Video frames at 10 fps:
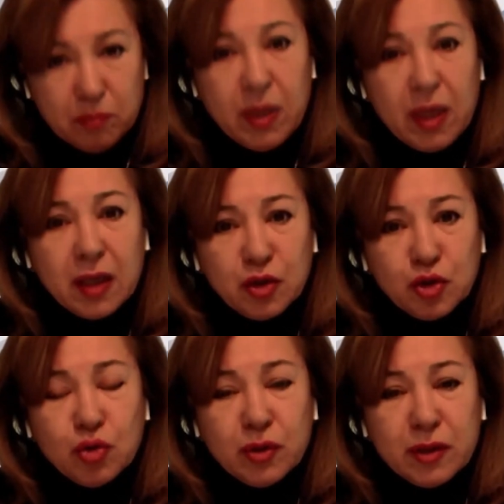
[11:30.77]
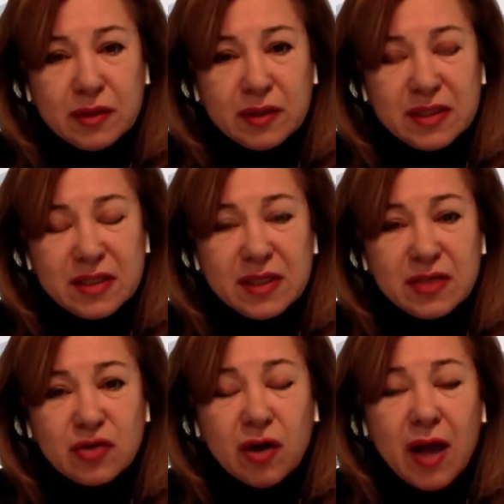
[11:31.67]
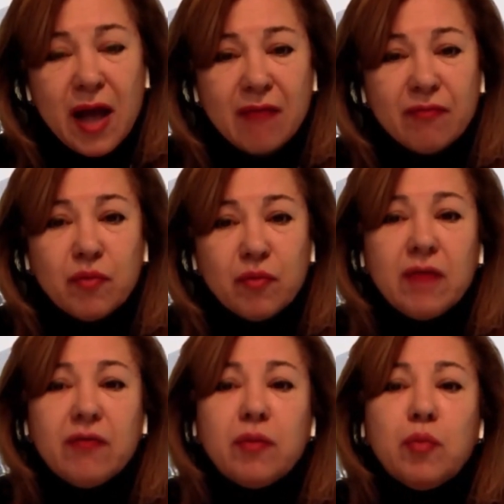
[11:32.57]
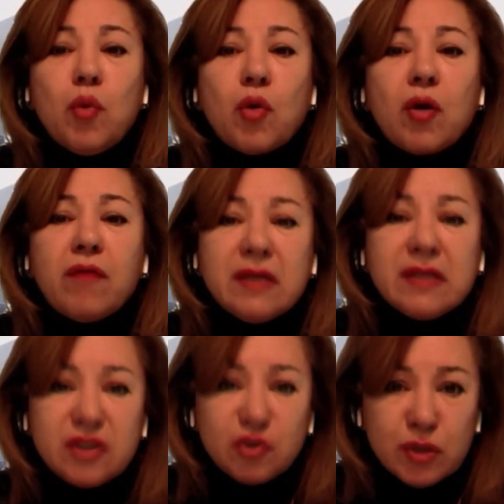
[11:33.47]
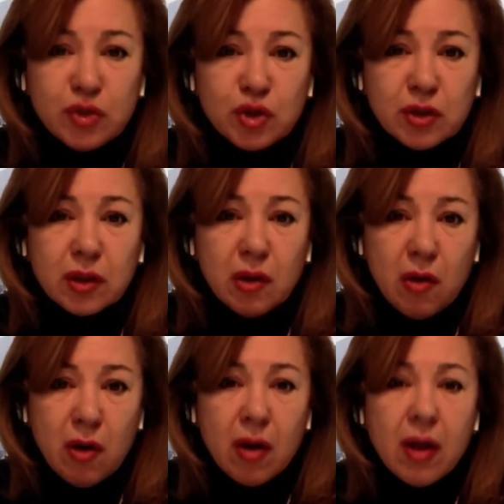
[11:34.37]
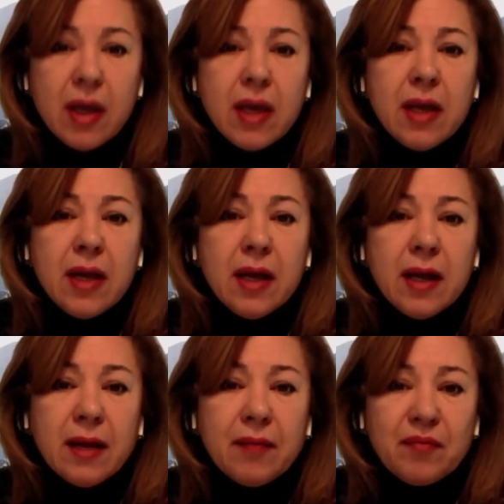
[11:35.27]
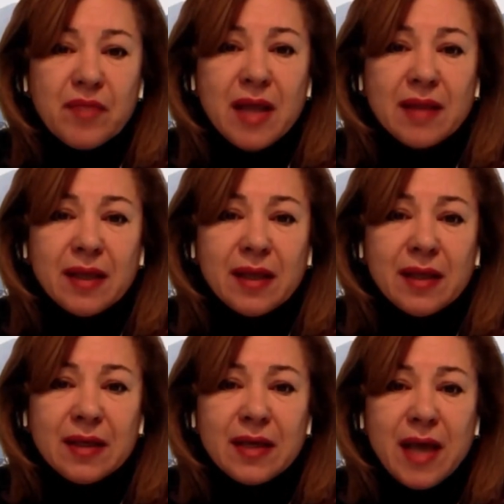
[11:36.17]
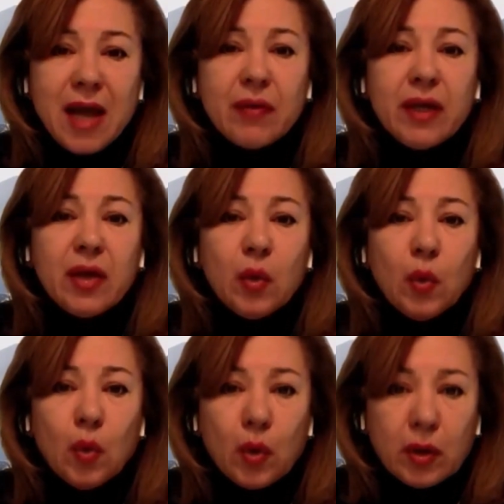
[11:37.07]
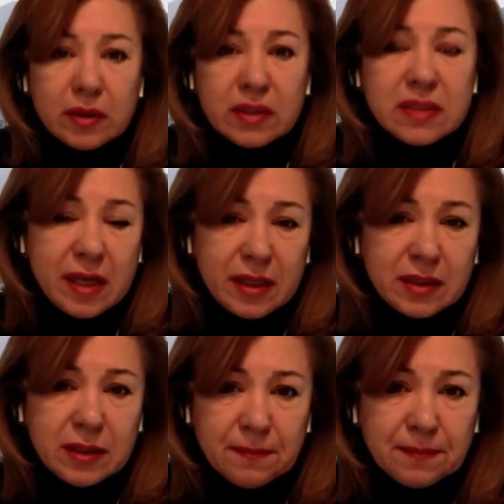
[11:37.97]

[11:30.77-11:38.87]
making sure that the cities have even more of a stringent law um, than the county or the state.